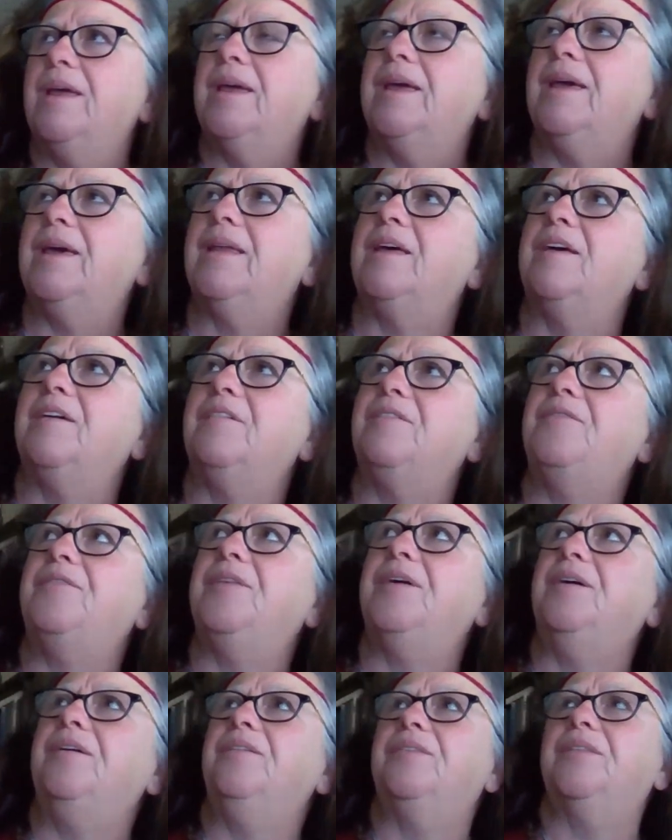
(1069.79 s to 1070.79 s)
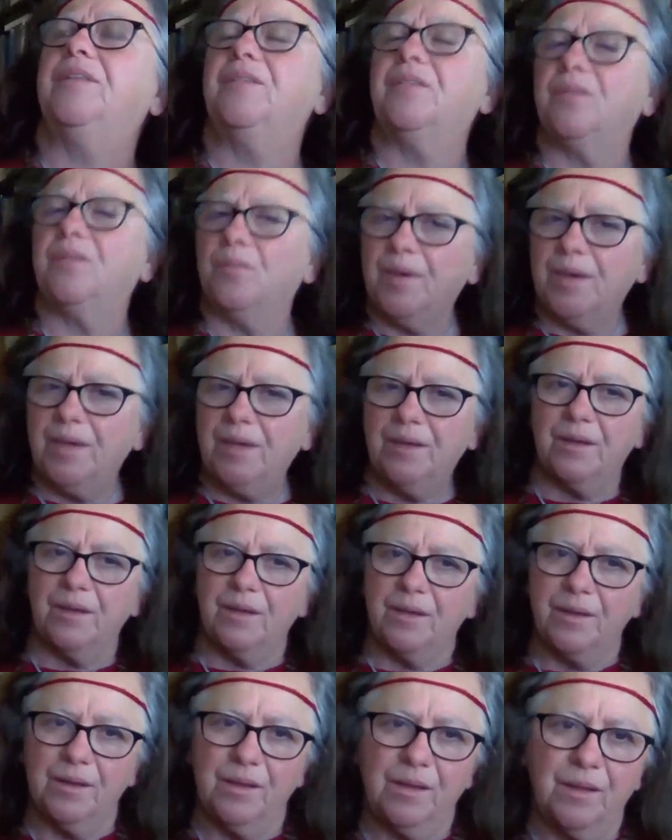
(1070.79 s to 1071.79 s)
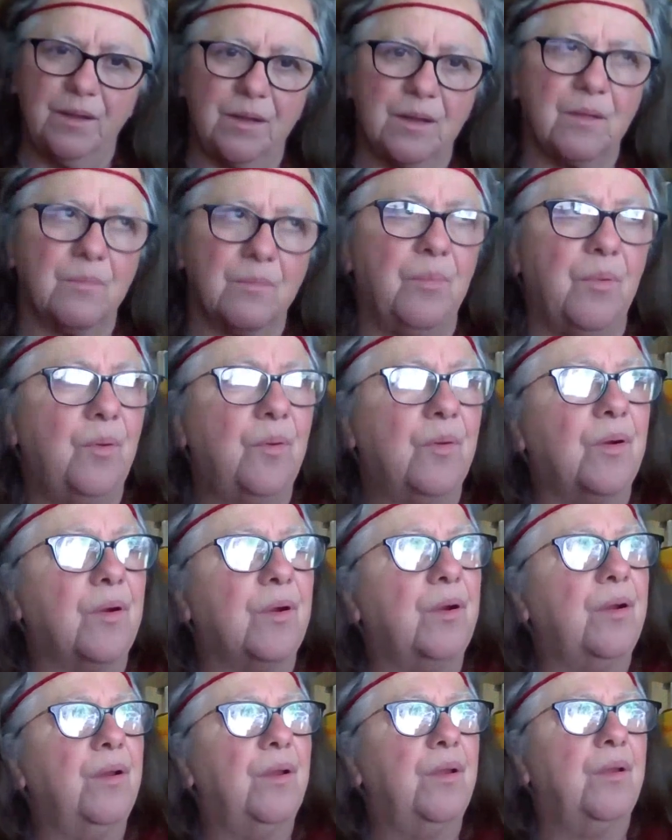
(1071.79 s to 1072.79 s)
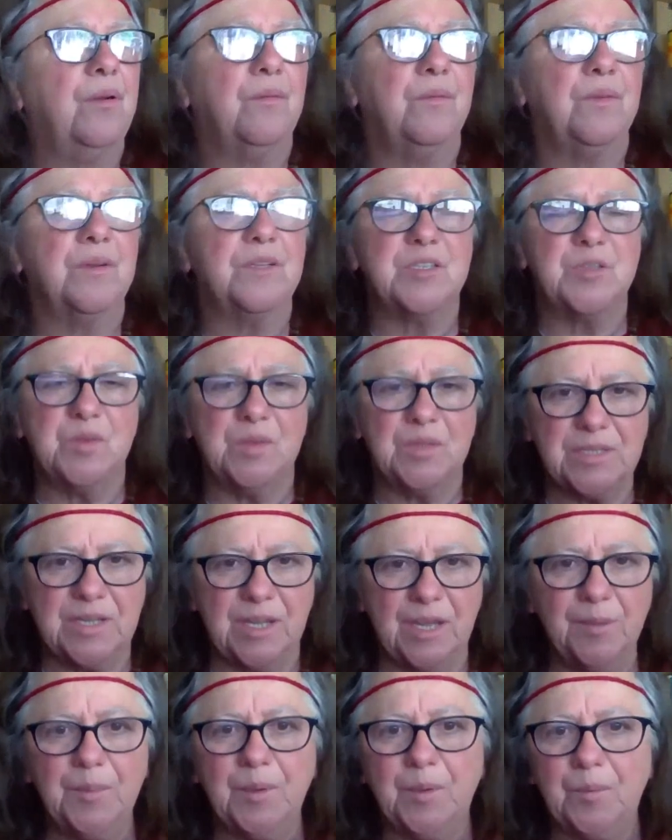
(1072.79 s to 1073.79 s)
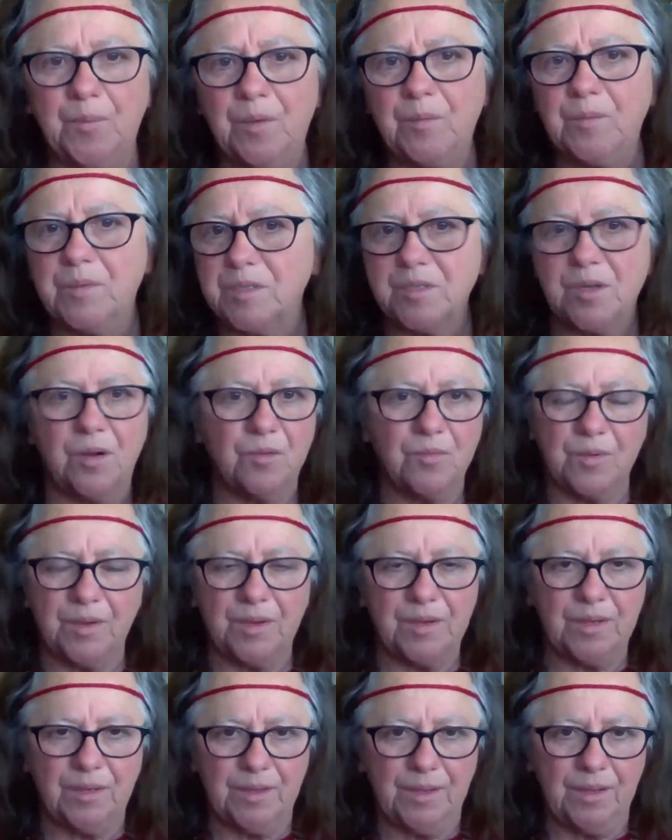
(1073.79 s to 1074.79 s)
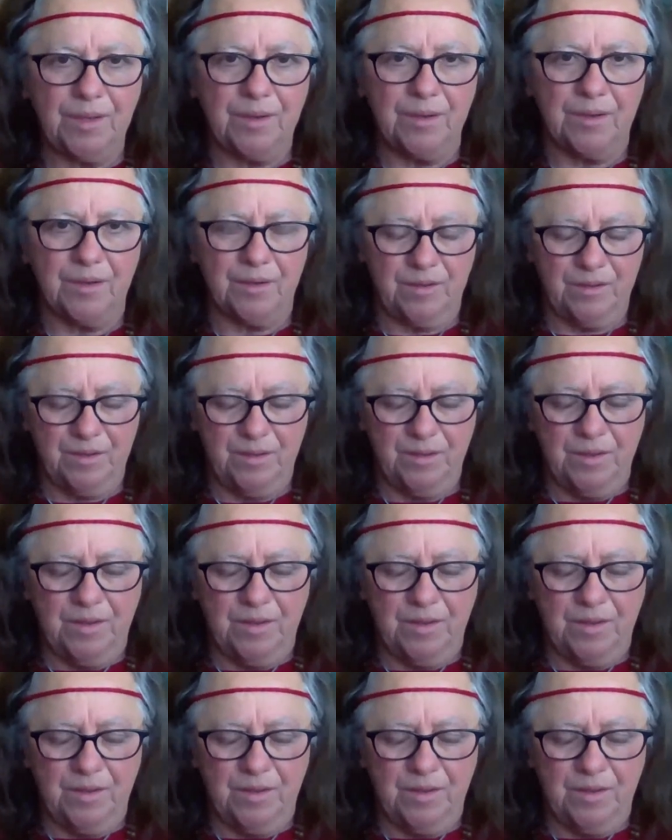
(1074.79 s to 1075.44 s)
And I felt that the way to unlock more was to examine what was already there